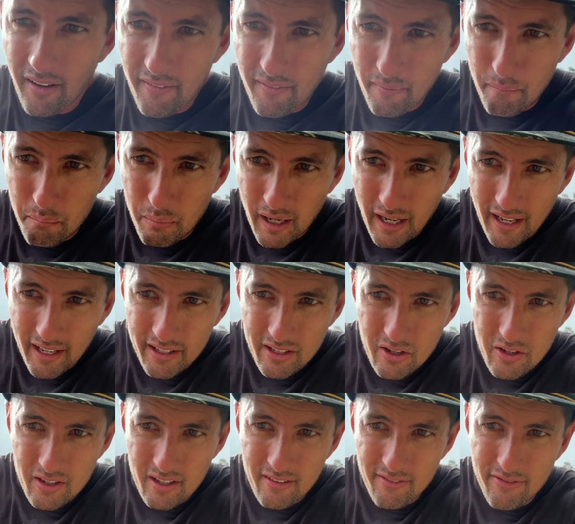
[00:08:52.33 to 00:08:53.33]
but you
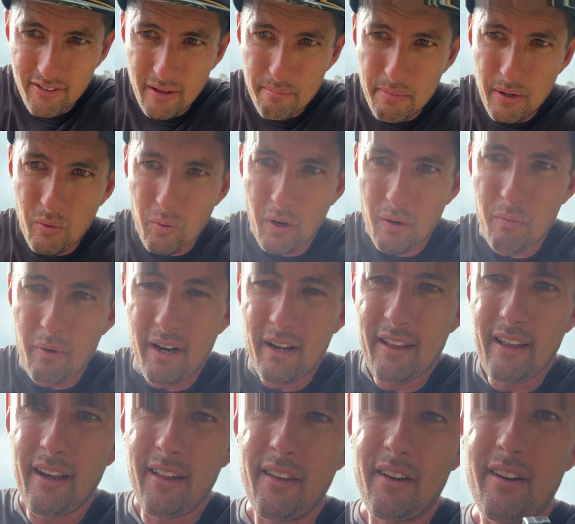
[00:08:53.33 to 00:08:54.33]
can flip it one way or the
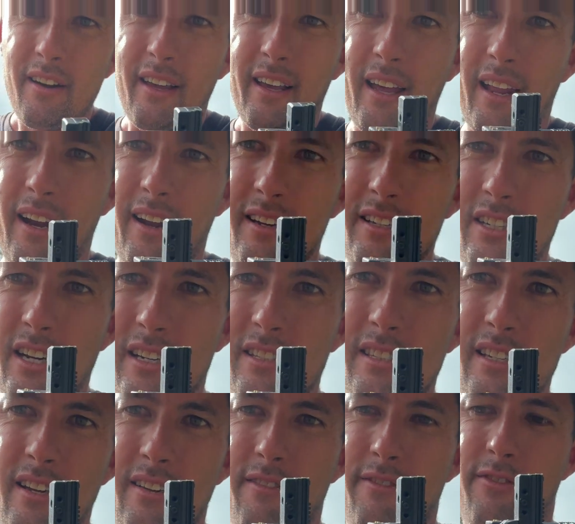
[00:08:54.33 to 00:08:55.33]
other to kind of adjust
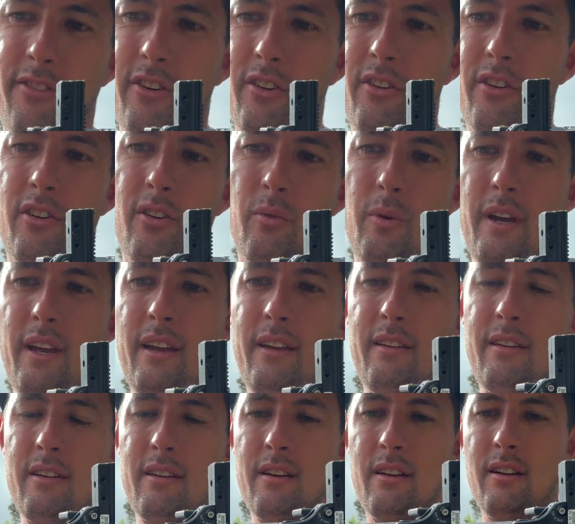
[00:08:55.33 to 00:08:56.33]
it further away
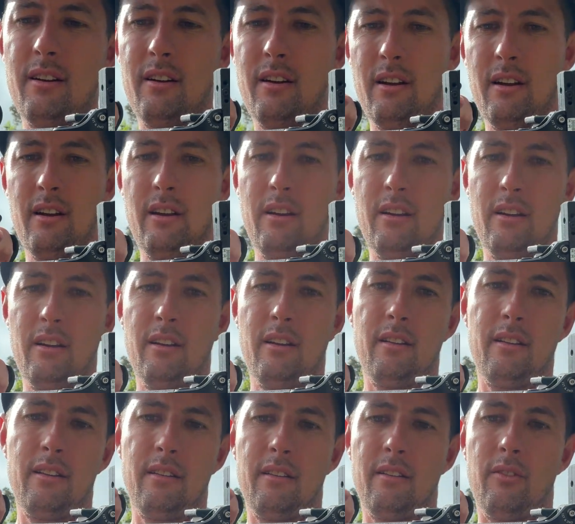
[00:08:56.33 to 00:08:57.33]

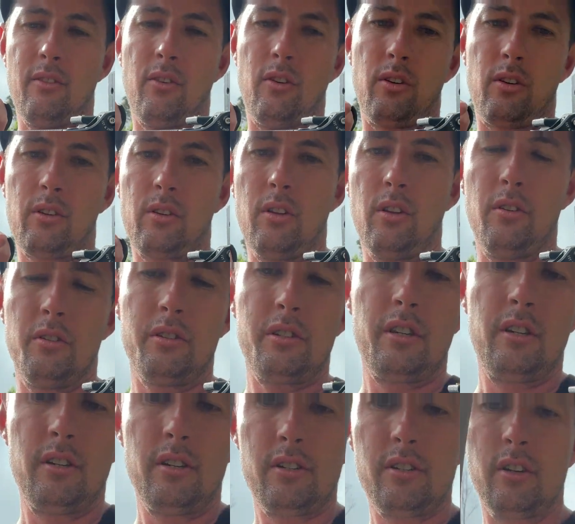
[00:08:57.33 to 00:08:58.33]
or
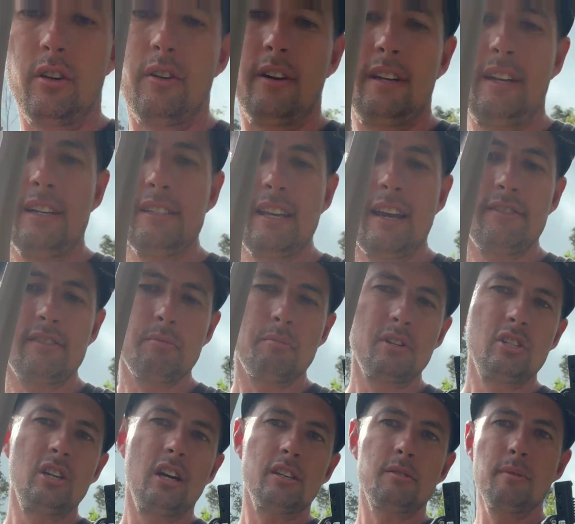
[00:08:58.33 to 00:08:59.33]
closer. So it does have some
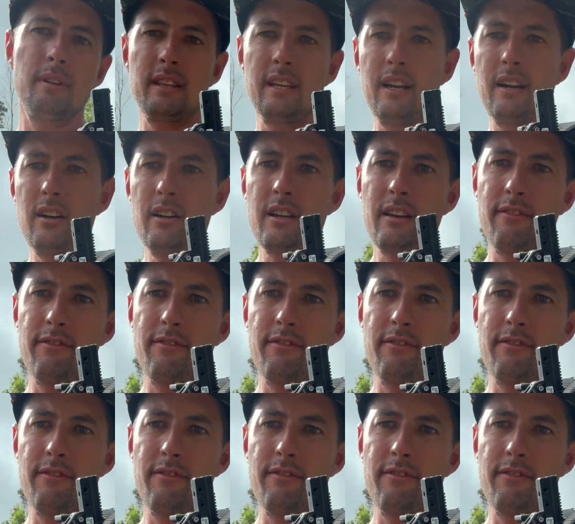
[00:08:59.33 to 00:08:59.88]
adjustment there. You can